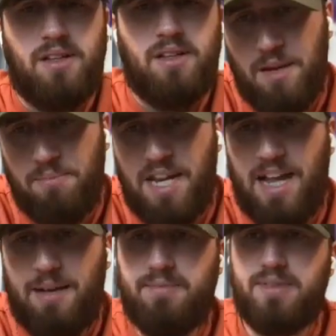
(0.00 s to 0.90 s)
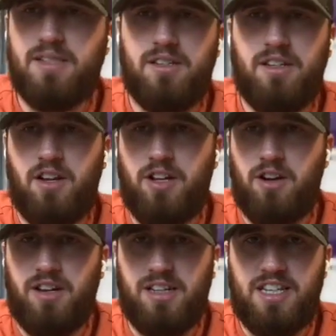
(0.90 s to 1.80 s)
Sometimes,
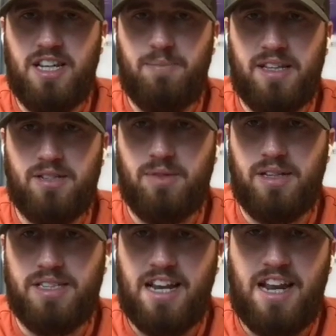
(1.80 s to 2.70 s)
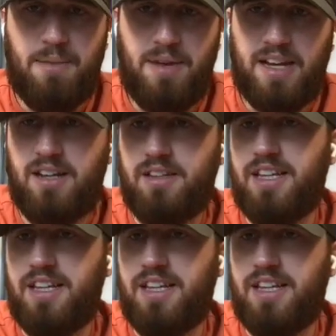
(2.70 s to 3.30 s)
you're in a team that's really dynamic,